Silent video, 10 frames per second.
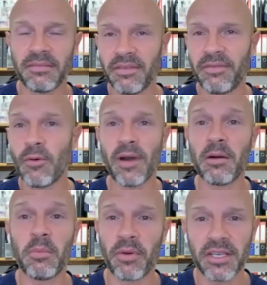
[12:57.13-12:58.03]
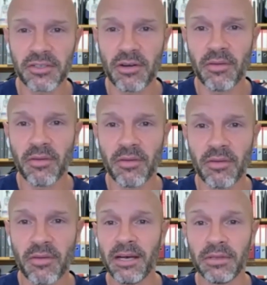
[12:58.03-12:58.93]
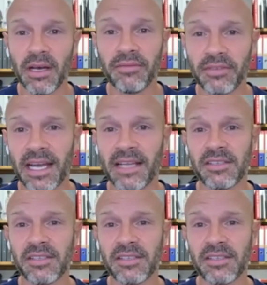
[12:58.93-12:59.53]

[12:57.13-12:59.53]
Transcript: 4-hour press conference that he held after that